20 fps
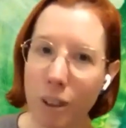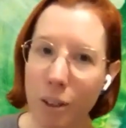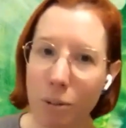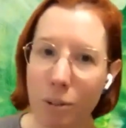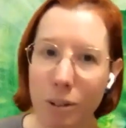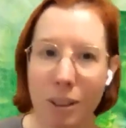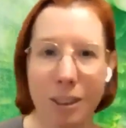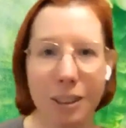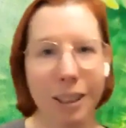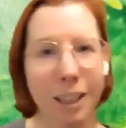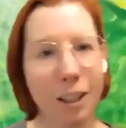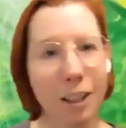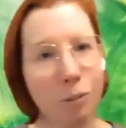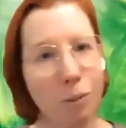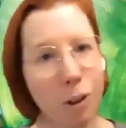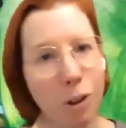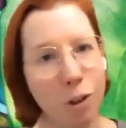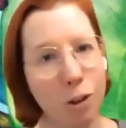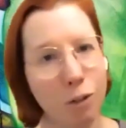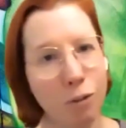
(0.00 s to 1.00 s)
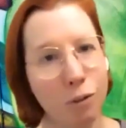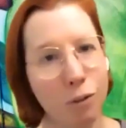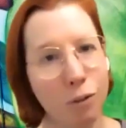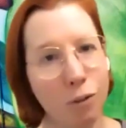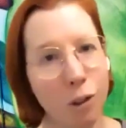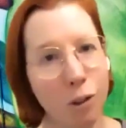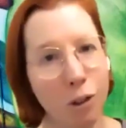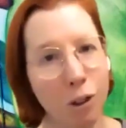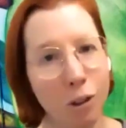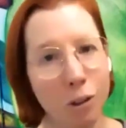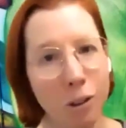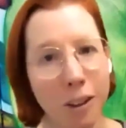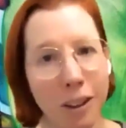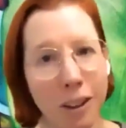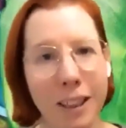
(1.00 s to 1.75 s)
that was in that original photo,